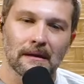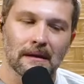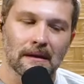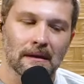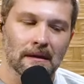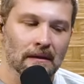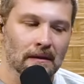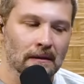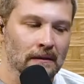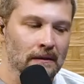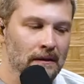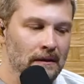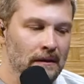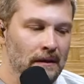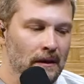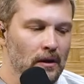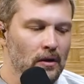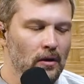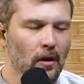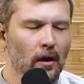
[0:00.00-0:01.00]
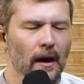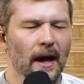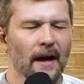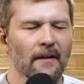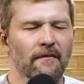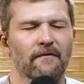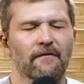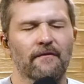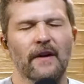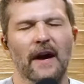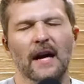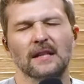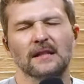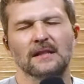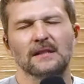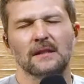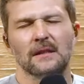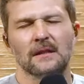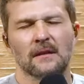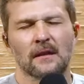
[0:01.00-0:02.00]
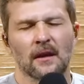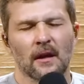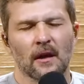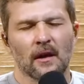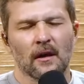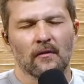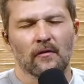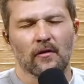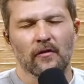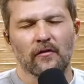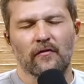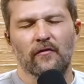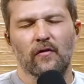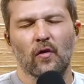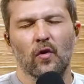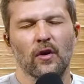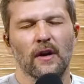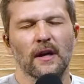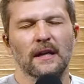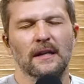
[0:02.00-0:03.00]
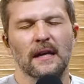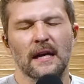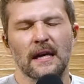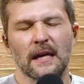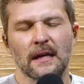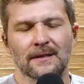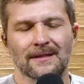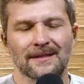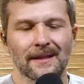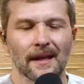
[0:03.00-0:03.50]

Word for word: You know, Lord, I fasted for 40 days.